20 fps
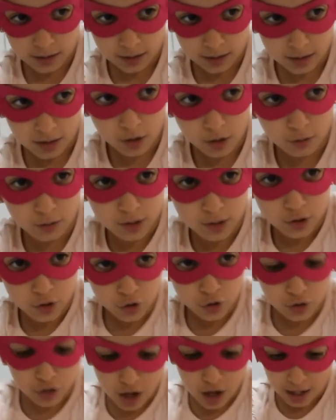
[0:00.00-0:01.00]
Oh, it's
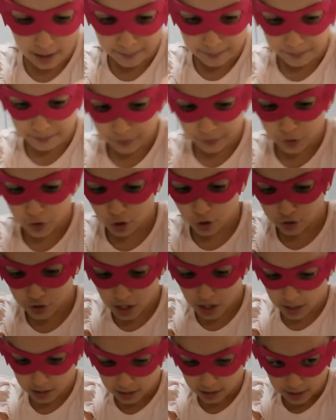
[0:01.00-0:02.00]
not tight. Not tight.
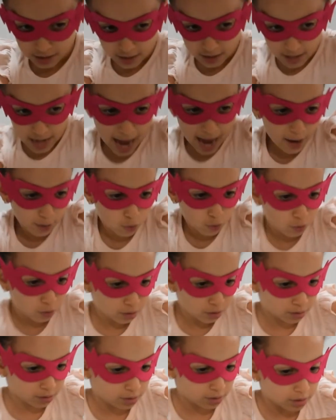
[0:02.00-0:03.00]
Ow.
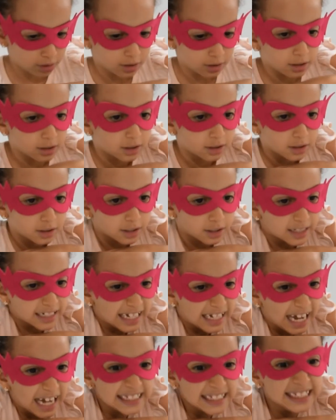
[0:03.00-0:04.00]

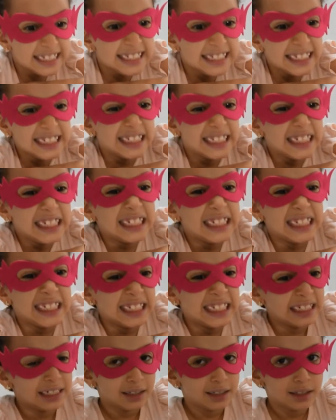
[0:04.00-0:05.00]
Hey!